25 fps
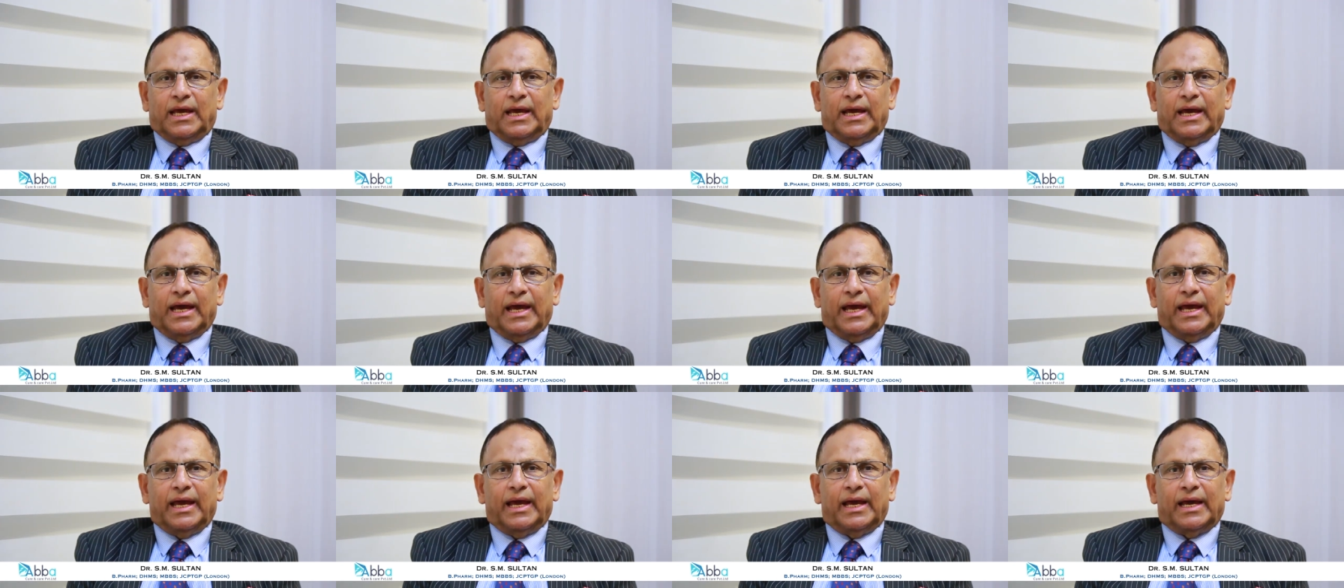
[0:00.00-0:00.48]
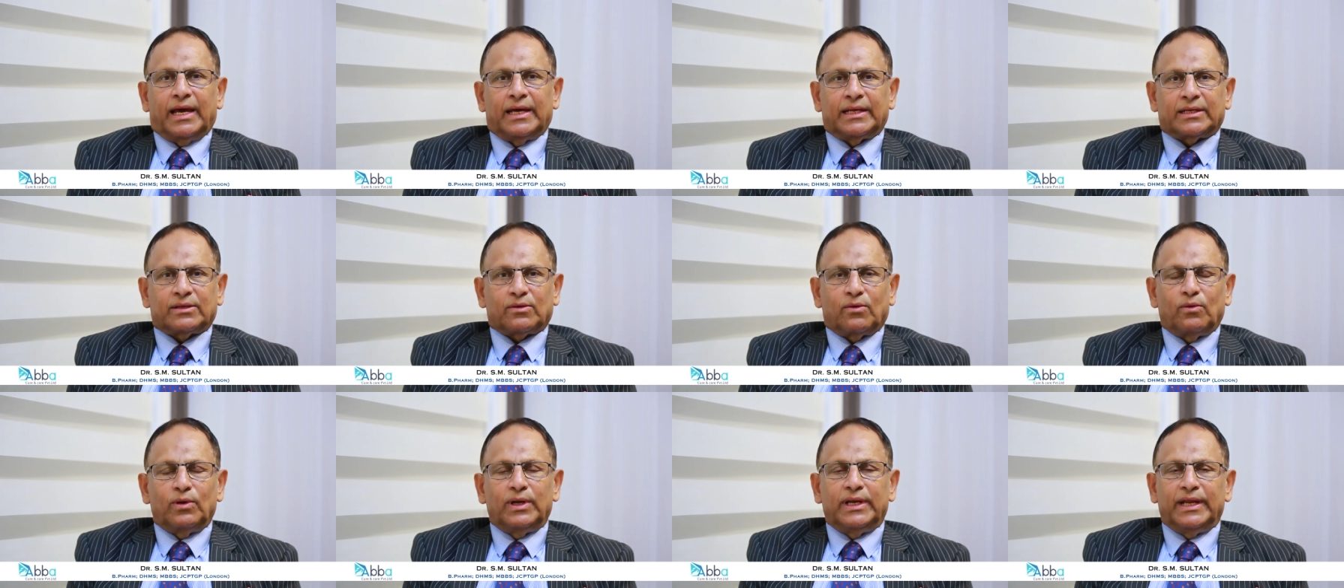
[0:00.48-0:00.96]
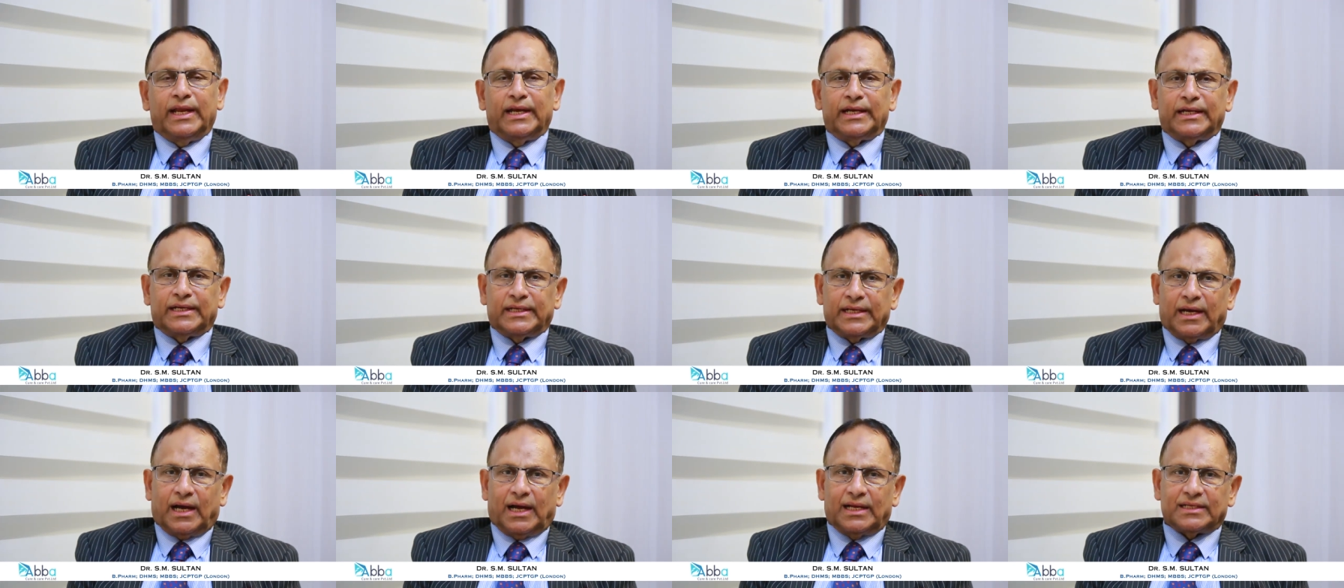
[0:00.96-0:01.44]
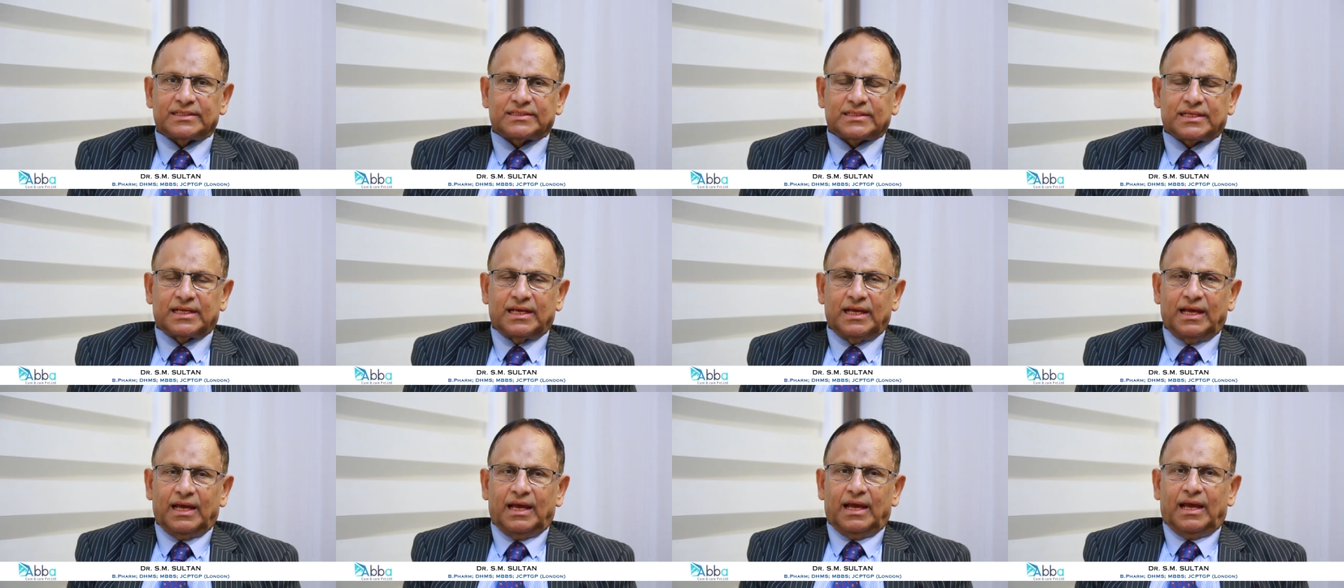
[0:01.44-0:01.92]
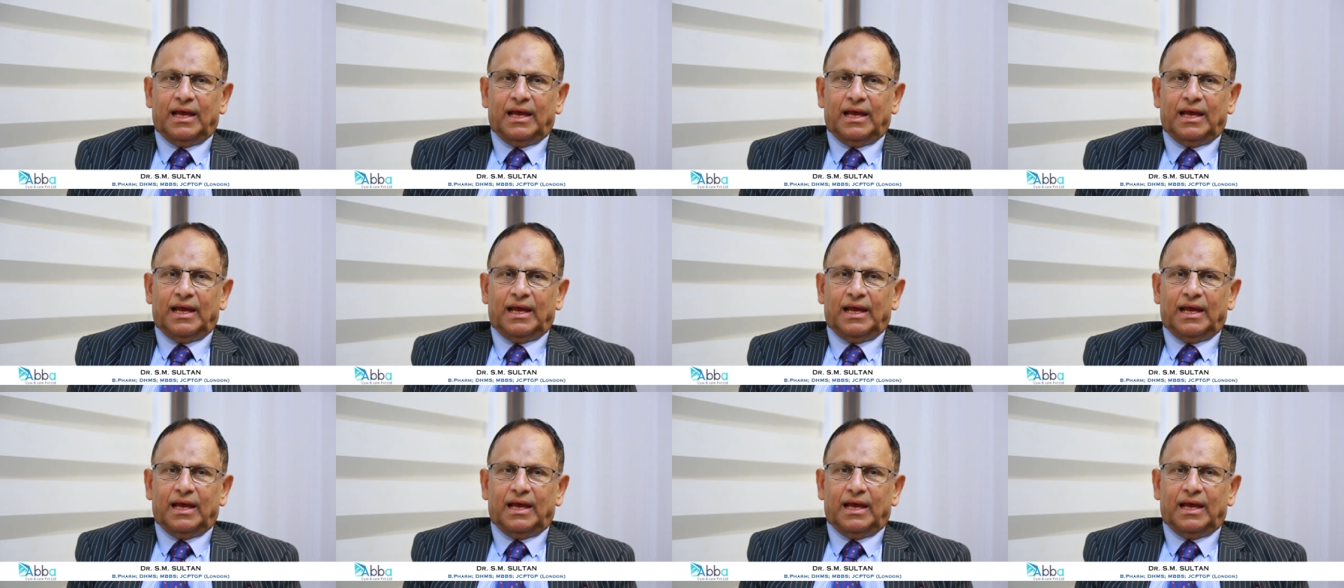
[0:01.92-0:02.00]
a Herculean task.